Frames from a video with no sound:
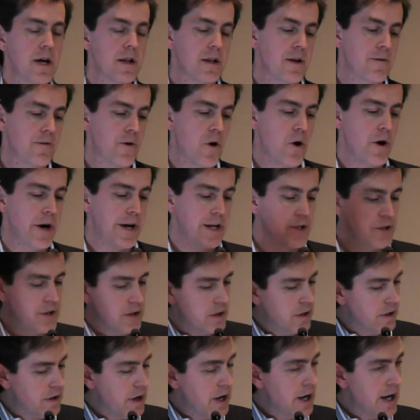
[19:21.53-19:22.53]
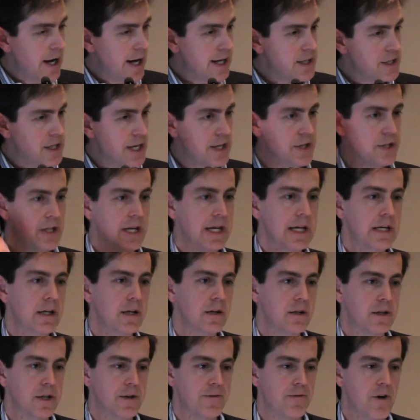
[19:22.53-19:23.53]
they've gone into essentially
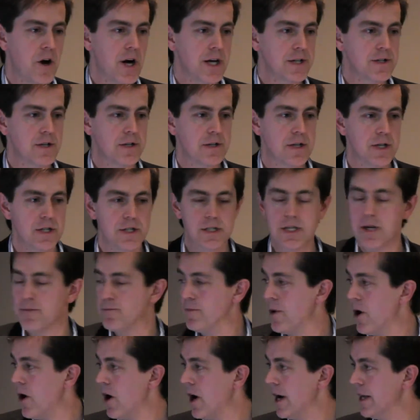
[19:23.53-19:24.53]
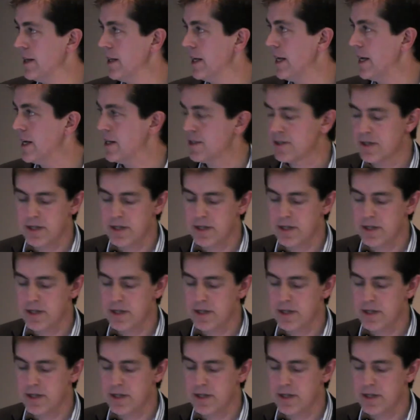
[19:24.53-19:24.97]
little devices that sit behind the ear.